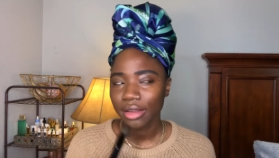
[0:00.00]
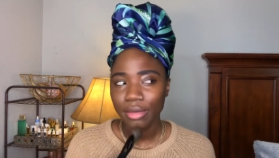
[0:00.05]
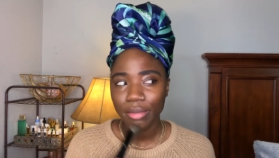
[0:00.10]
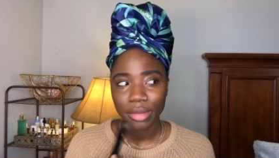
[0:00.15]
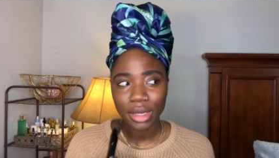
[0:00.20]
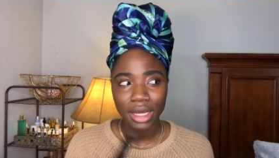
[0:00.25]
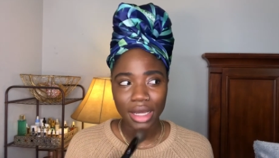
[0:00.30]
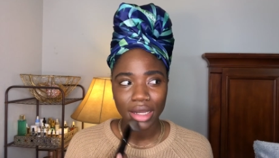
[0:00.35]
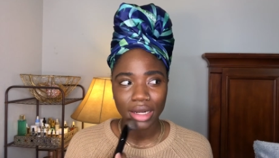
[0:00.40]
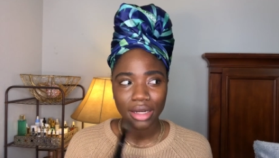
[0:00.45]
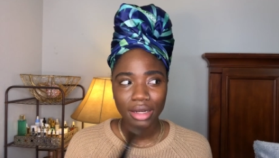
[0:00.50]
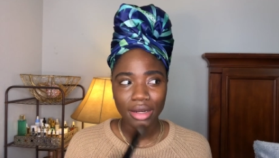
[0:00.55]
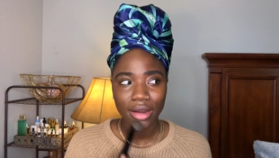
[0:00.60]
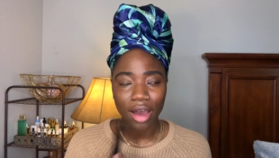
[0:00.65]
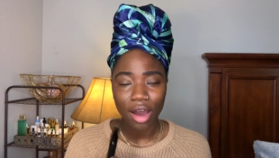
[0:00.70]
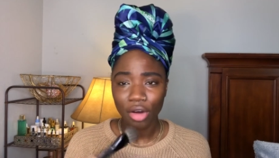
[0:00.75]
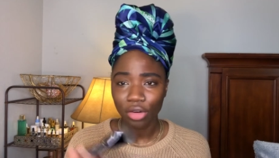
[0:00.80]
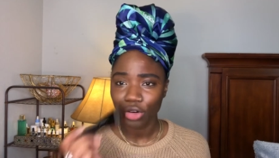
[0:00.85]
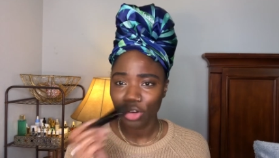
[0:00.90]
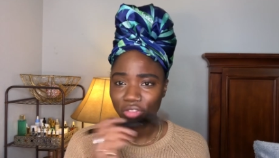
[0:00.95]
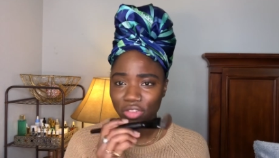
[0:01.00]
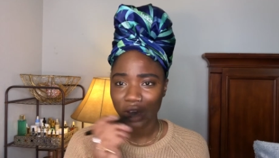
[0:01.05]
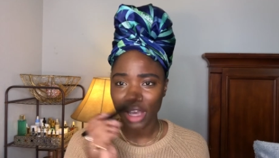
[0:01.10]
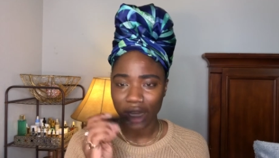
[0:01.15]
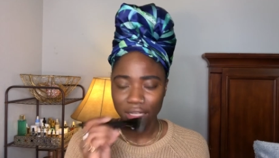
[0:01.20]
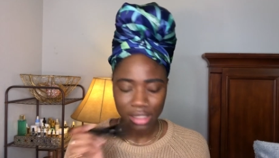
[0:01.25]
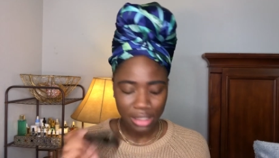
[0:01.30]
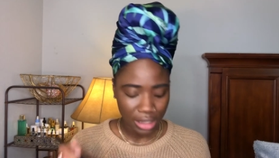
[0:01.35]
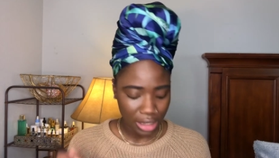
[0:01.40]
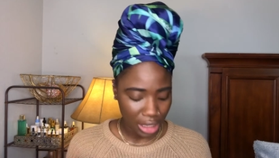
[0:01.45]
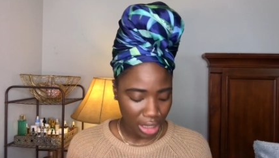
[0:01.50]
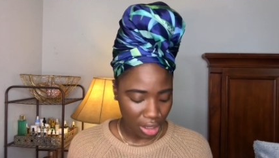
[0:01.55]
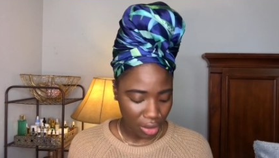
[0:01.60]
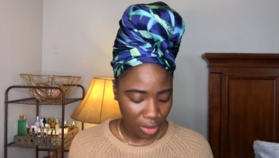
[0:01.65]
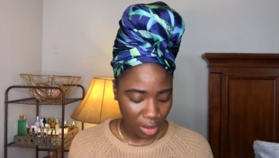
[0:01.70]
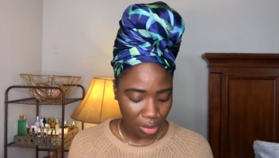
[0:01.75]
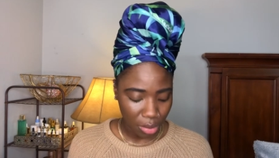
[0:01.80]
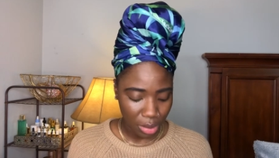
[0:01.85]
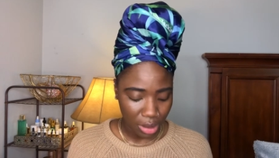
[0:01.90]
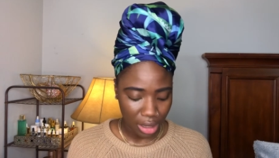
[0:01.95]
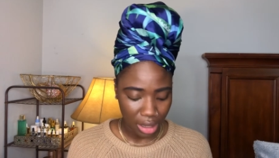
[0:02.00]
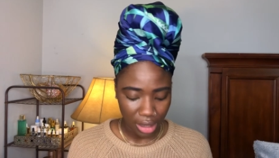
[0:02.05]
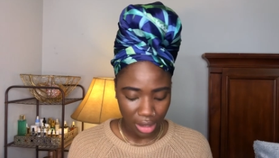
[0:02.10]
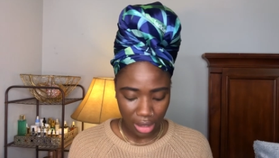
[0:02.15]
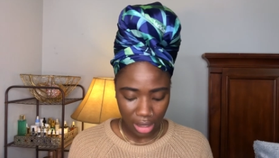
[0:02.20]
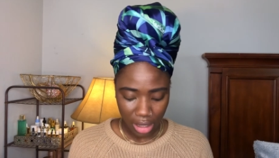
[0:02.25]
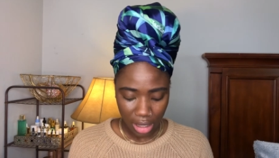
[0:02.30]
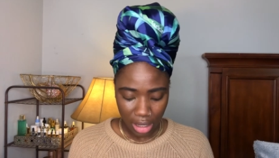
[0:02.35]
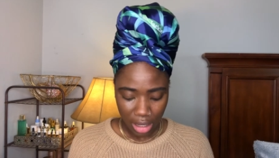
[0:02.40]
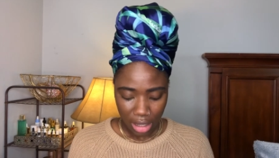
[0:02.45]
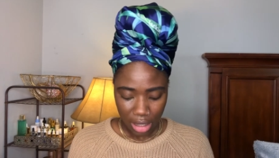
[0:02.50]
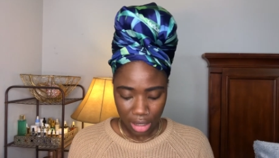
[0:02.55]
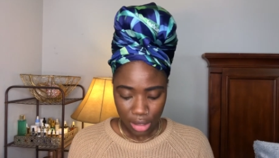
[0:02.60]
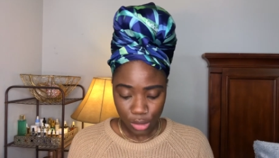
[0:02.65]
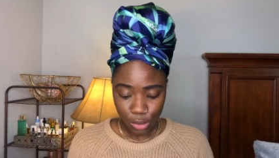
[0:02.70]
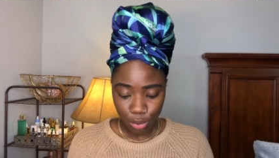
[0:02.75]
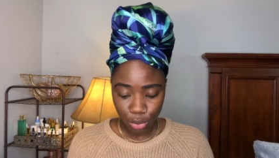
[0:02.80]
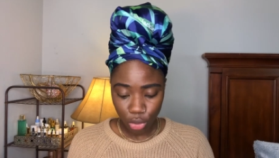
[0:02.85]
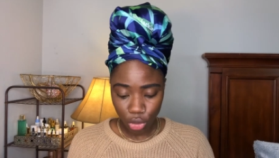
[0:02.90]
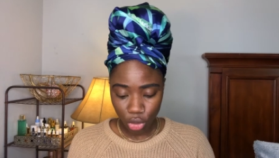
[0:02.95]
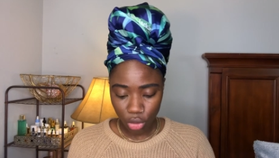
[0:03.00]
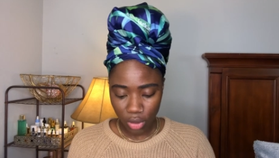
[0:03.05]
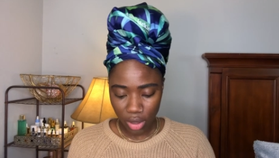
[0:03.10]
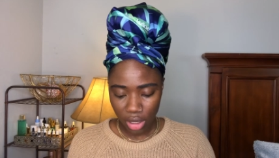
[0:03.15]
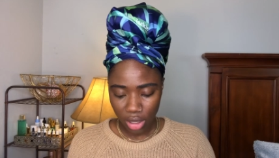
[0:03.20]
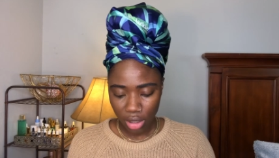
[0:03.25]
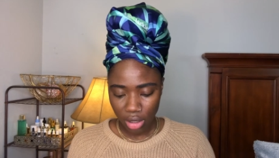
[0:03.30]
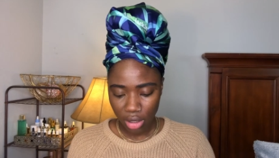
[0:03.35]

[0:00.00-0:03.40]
But I don't know if you guys could hear it, but it's pouring.